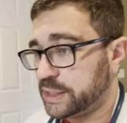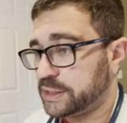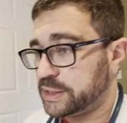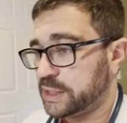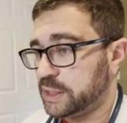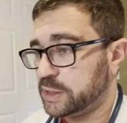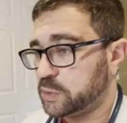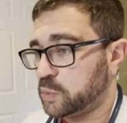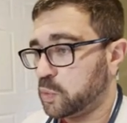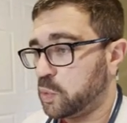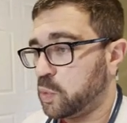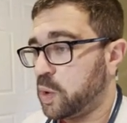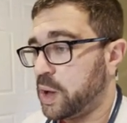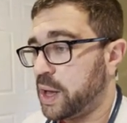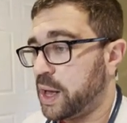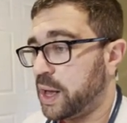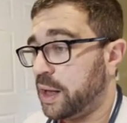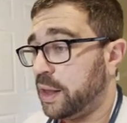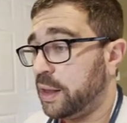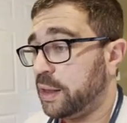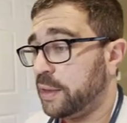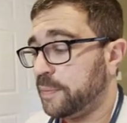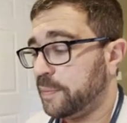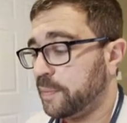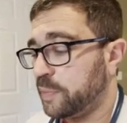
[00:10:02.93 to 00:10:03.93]
as
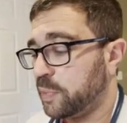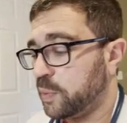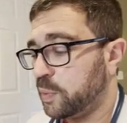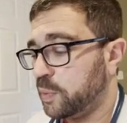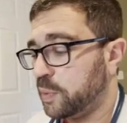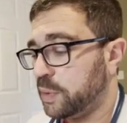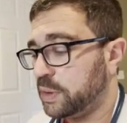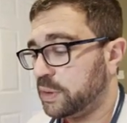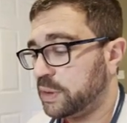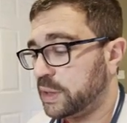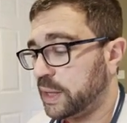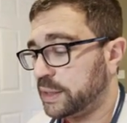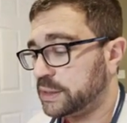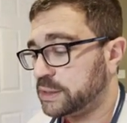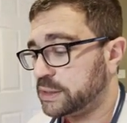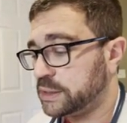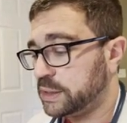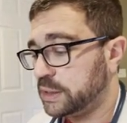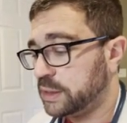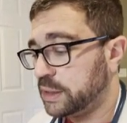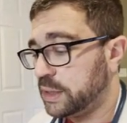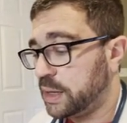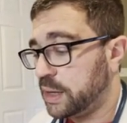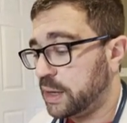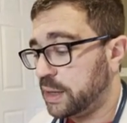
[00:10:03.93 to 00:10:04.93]
well. That's in
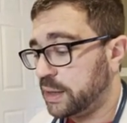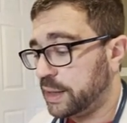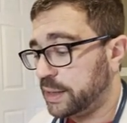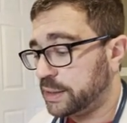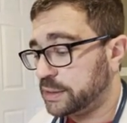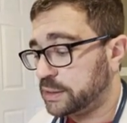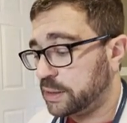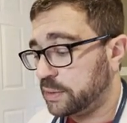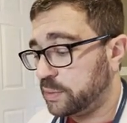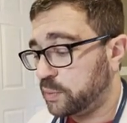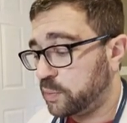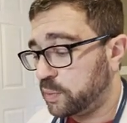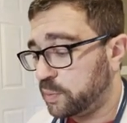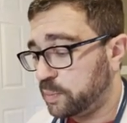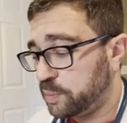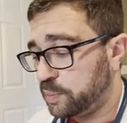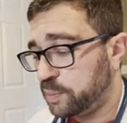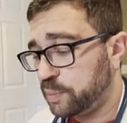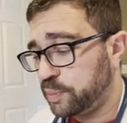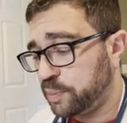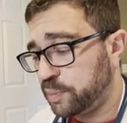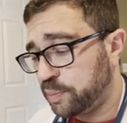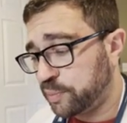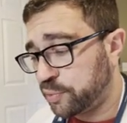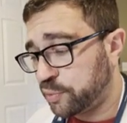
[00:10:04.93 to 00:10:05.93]

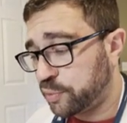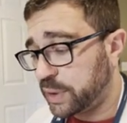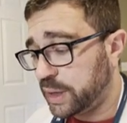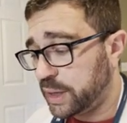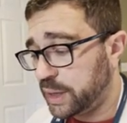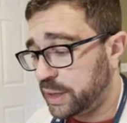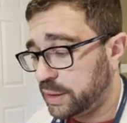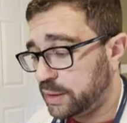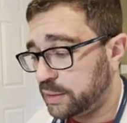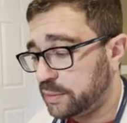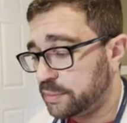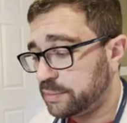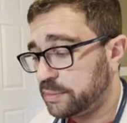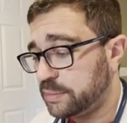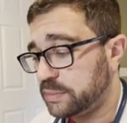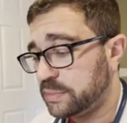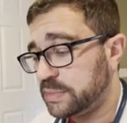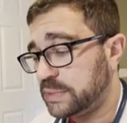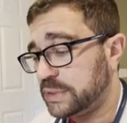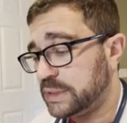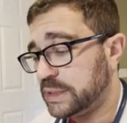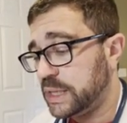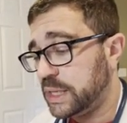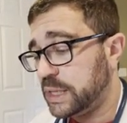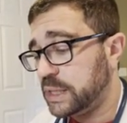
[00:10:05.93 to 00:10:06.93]
pretty
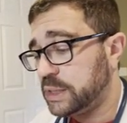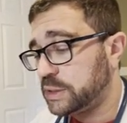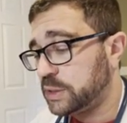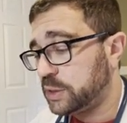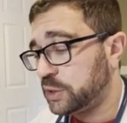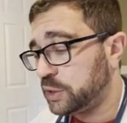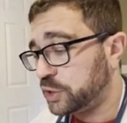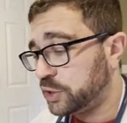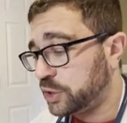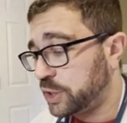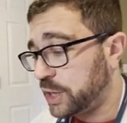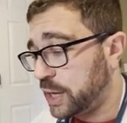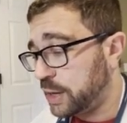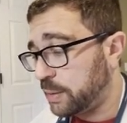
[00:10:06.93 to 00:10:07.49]
decent shape